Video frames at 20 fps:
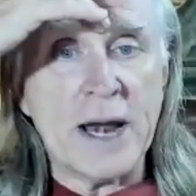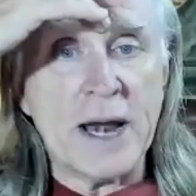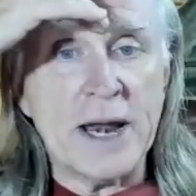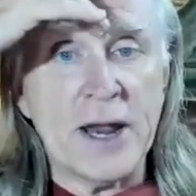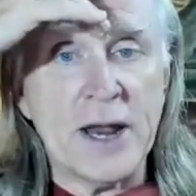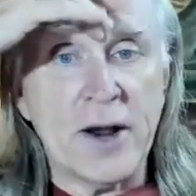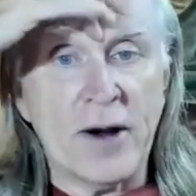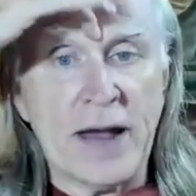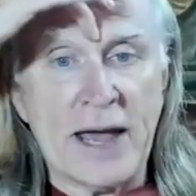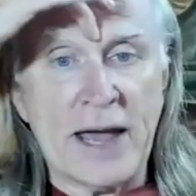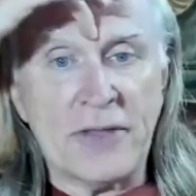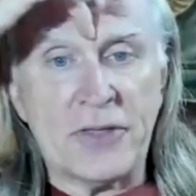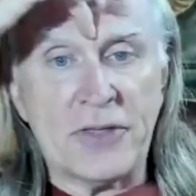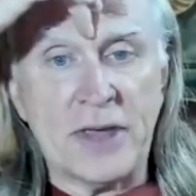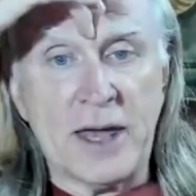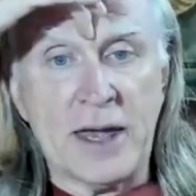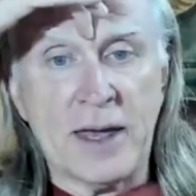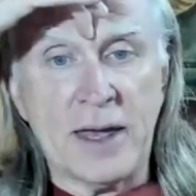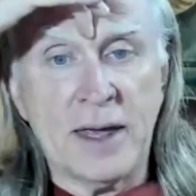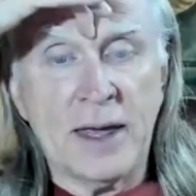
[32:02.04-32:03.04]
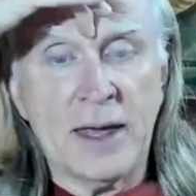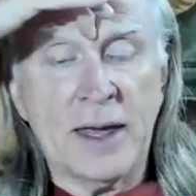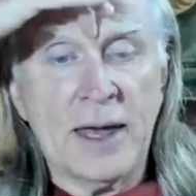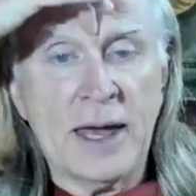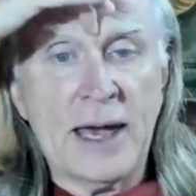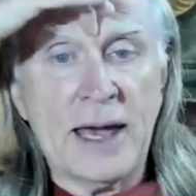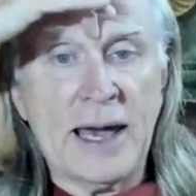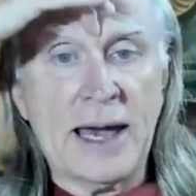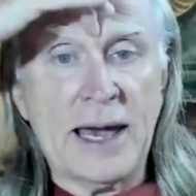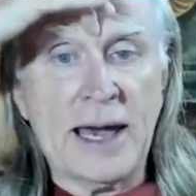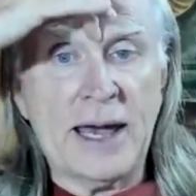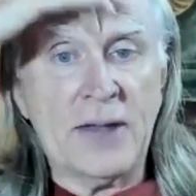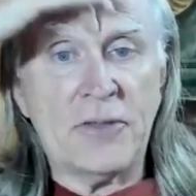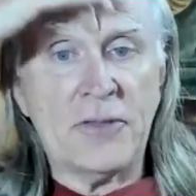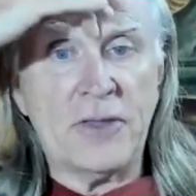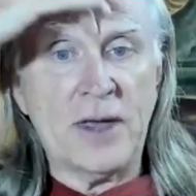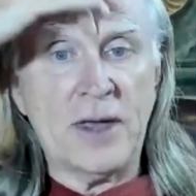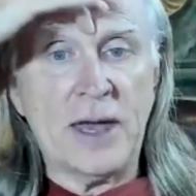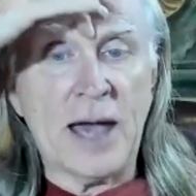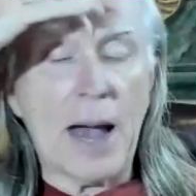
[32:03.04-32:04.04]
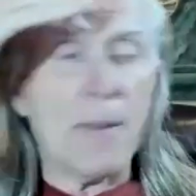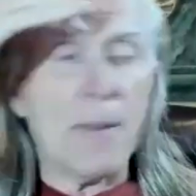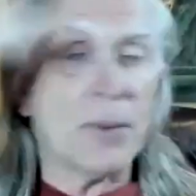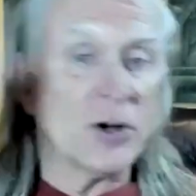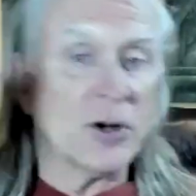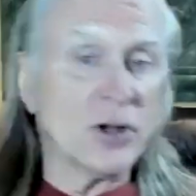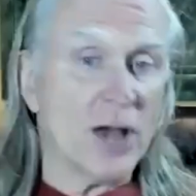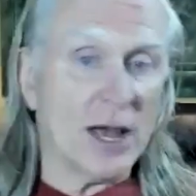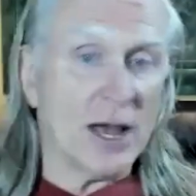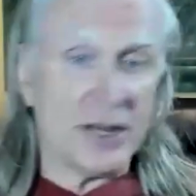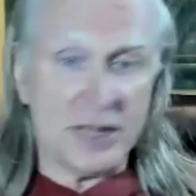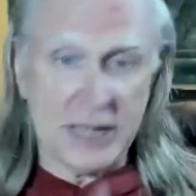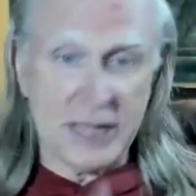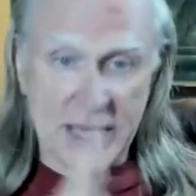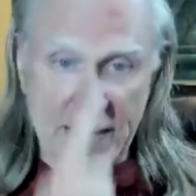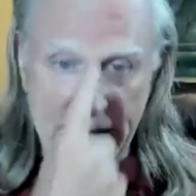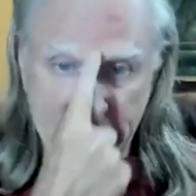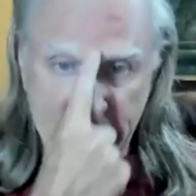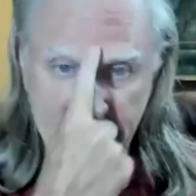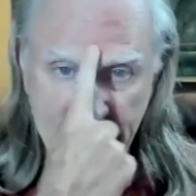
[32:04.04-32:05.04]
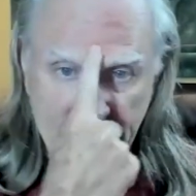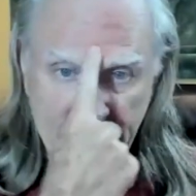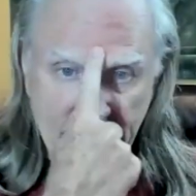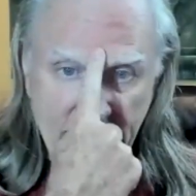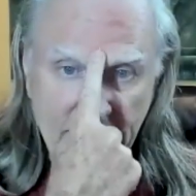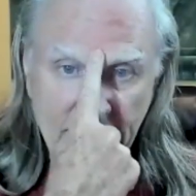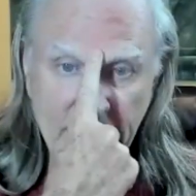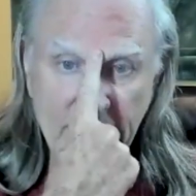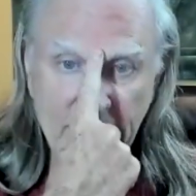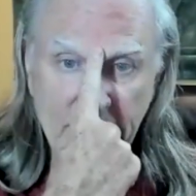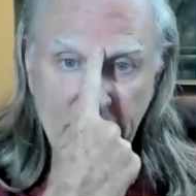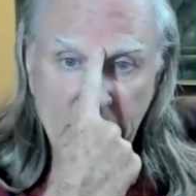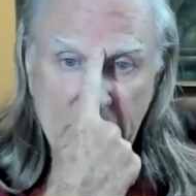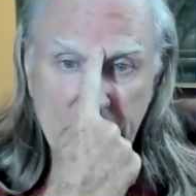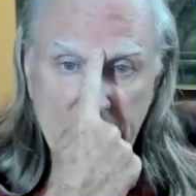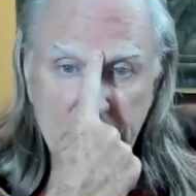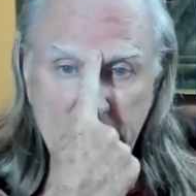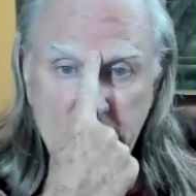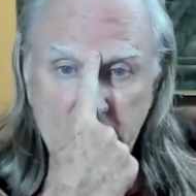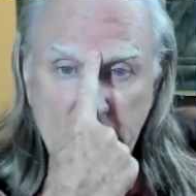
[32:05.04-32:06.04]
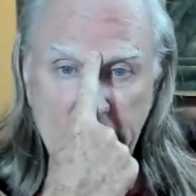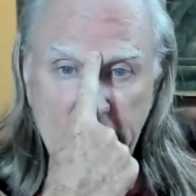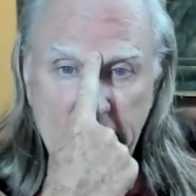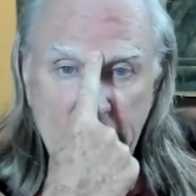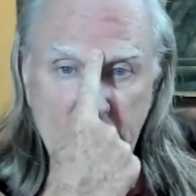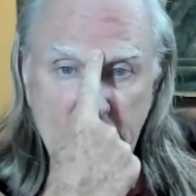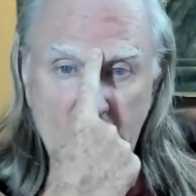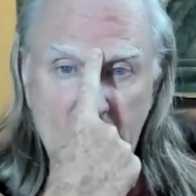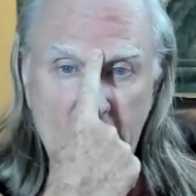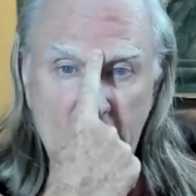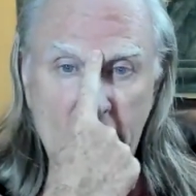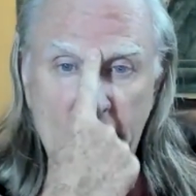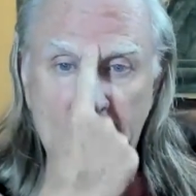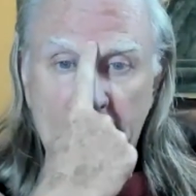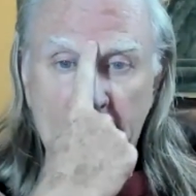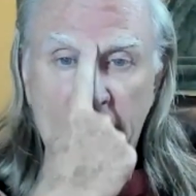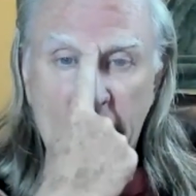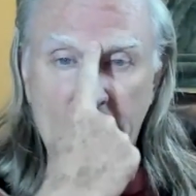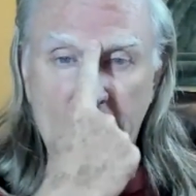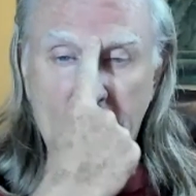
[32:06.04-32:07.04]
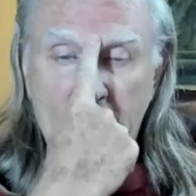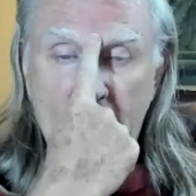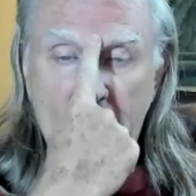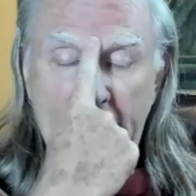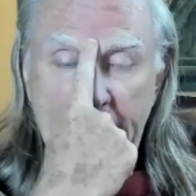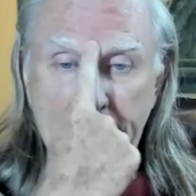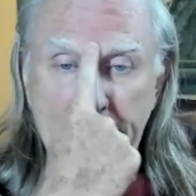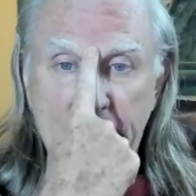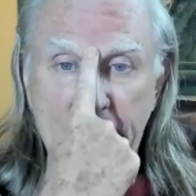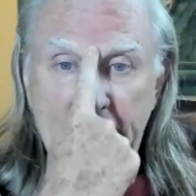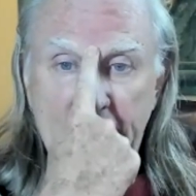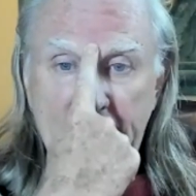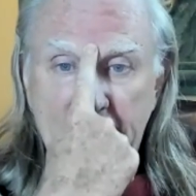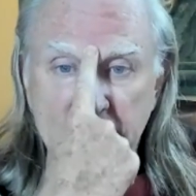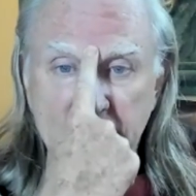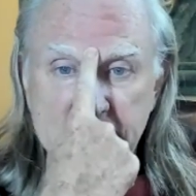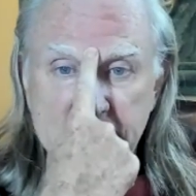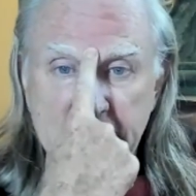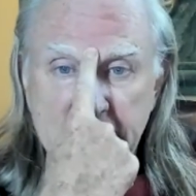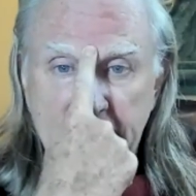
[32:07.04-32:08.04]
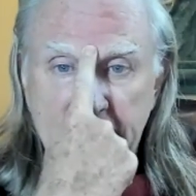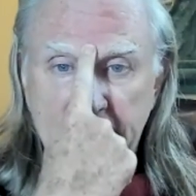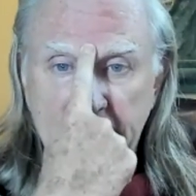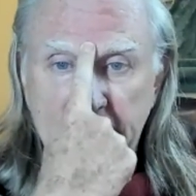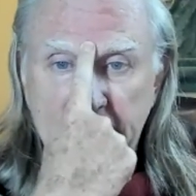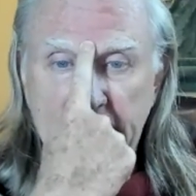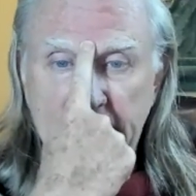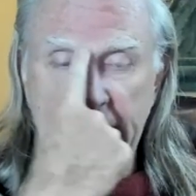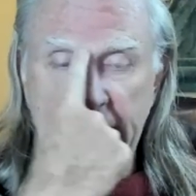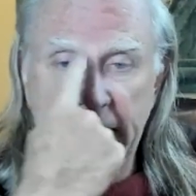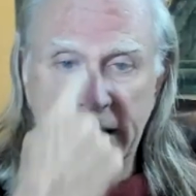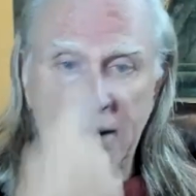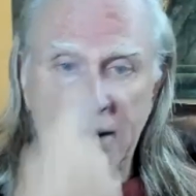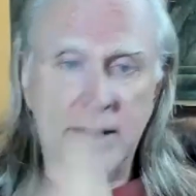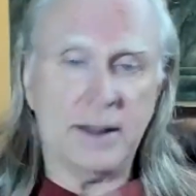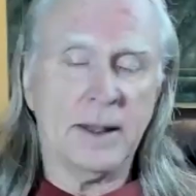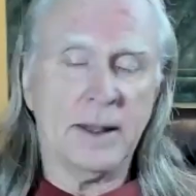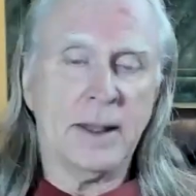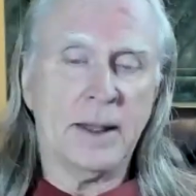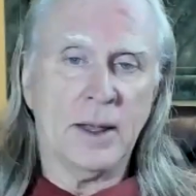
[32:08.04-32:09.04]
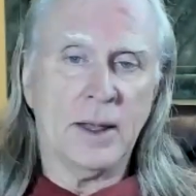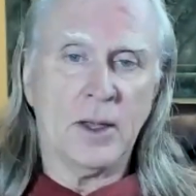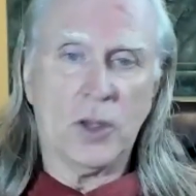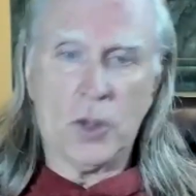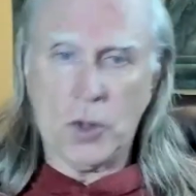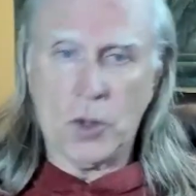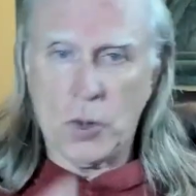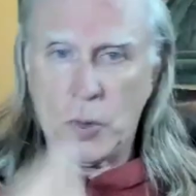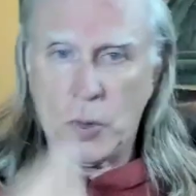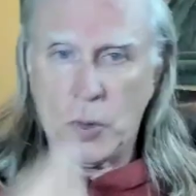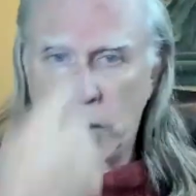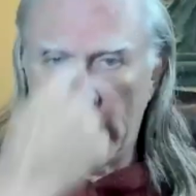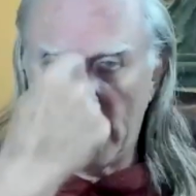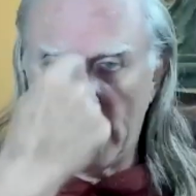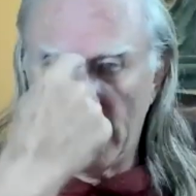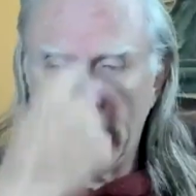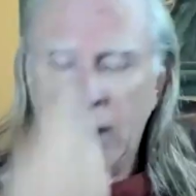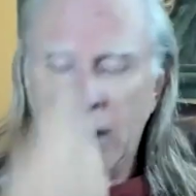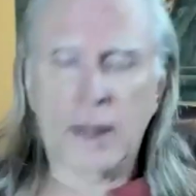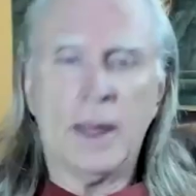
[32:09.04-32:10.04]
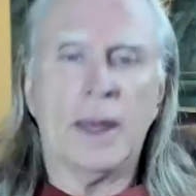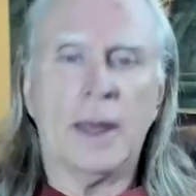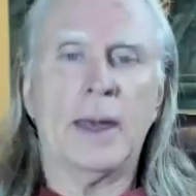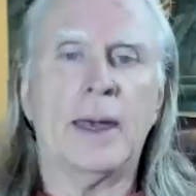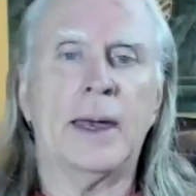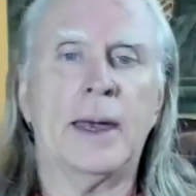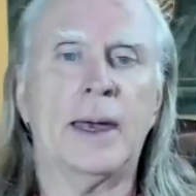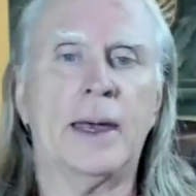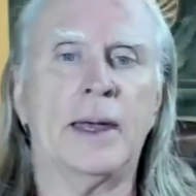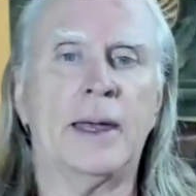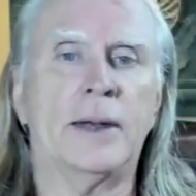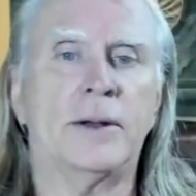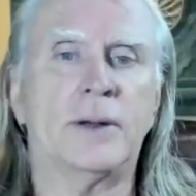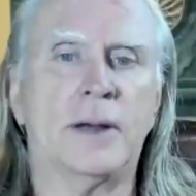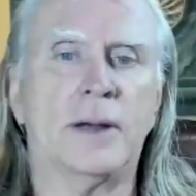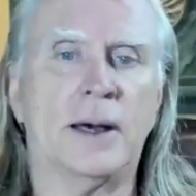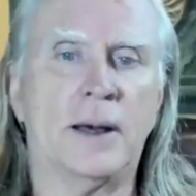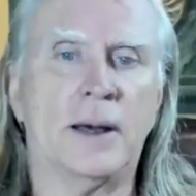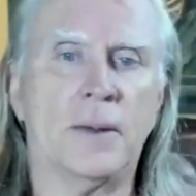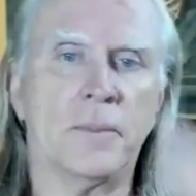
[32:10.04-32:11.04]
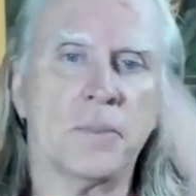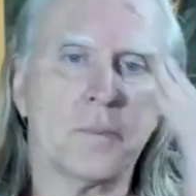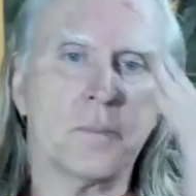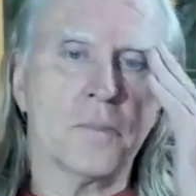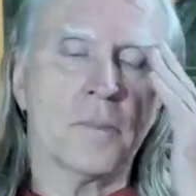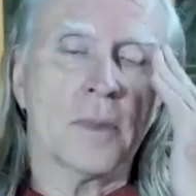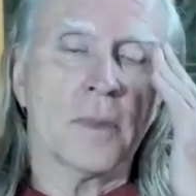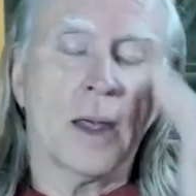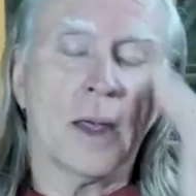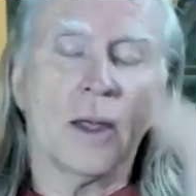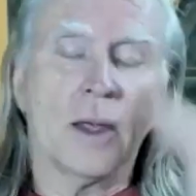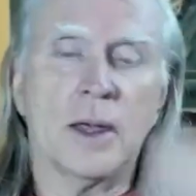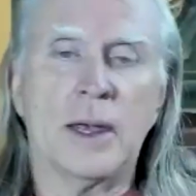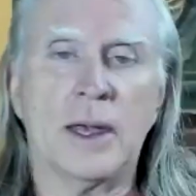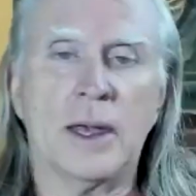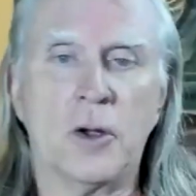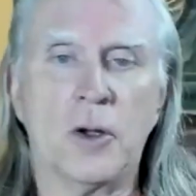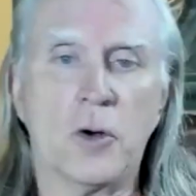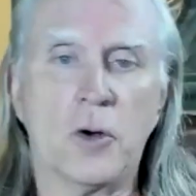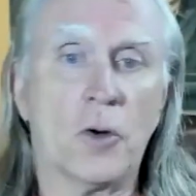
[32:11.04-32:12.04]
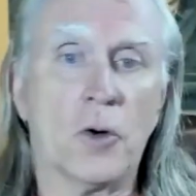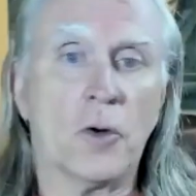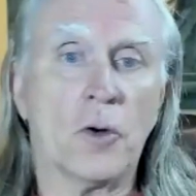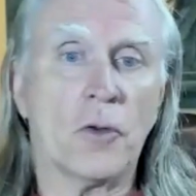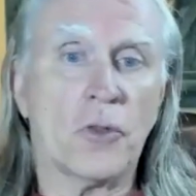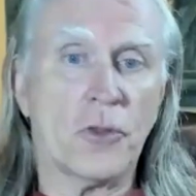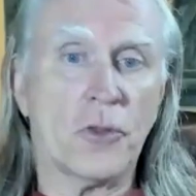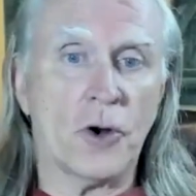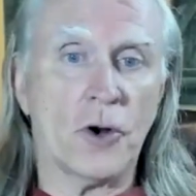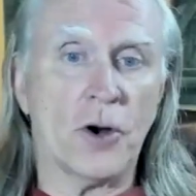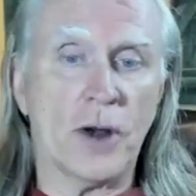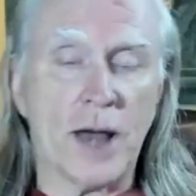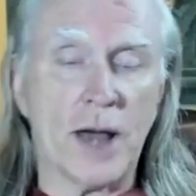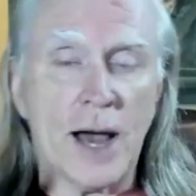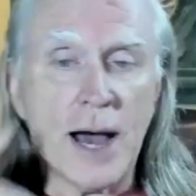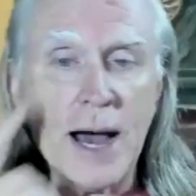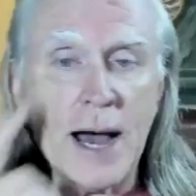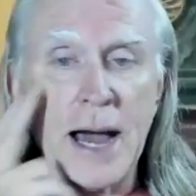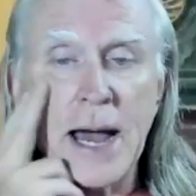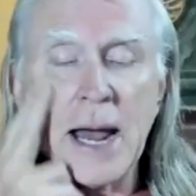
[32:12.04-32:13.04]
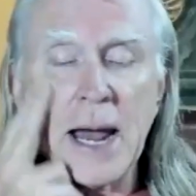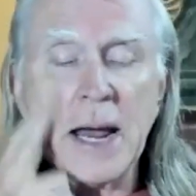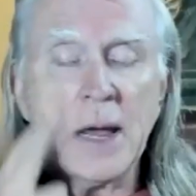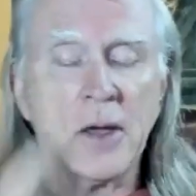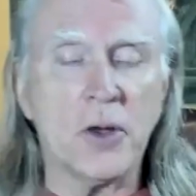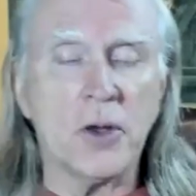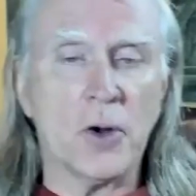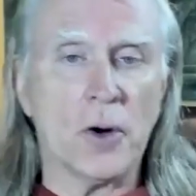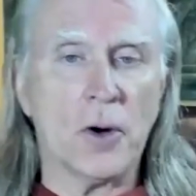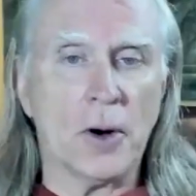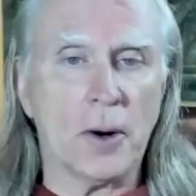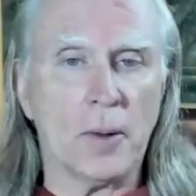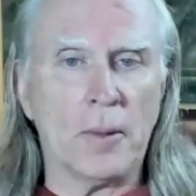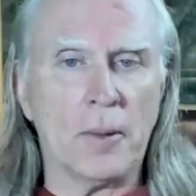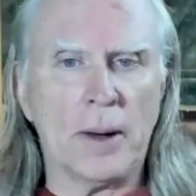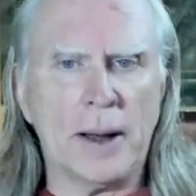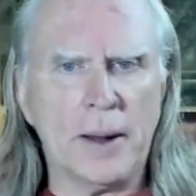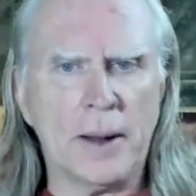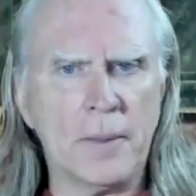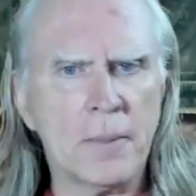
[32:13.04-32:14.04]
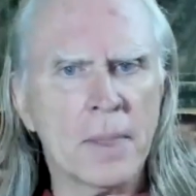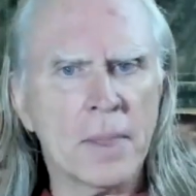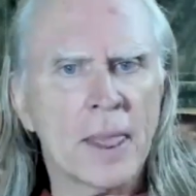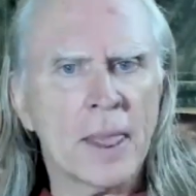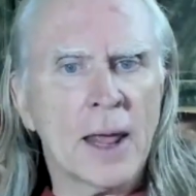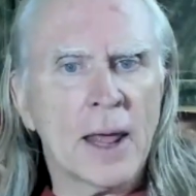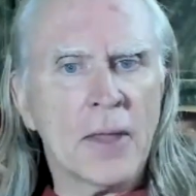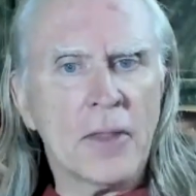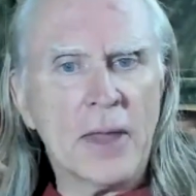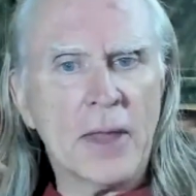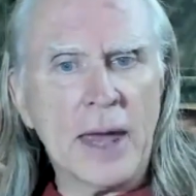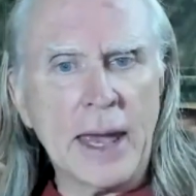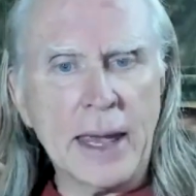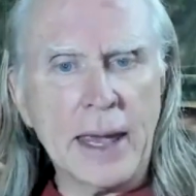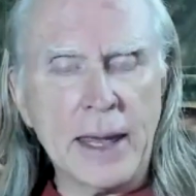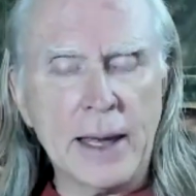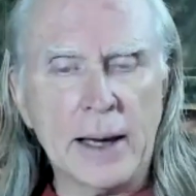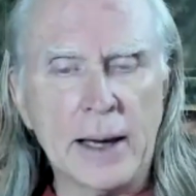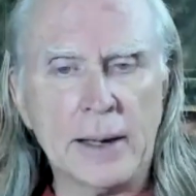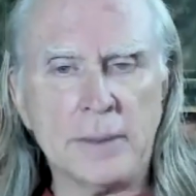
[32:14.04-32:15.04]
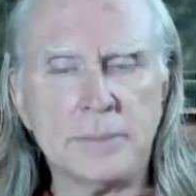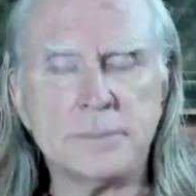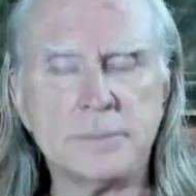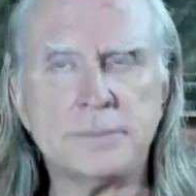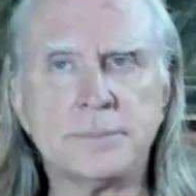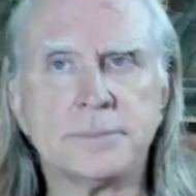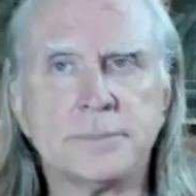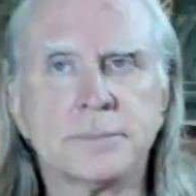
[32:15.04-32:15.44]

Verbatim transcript: right here at the at the upper dantian, right between your your eyebrows there, and you uh, at uh, your third eye, your uh, the um,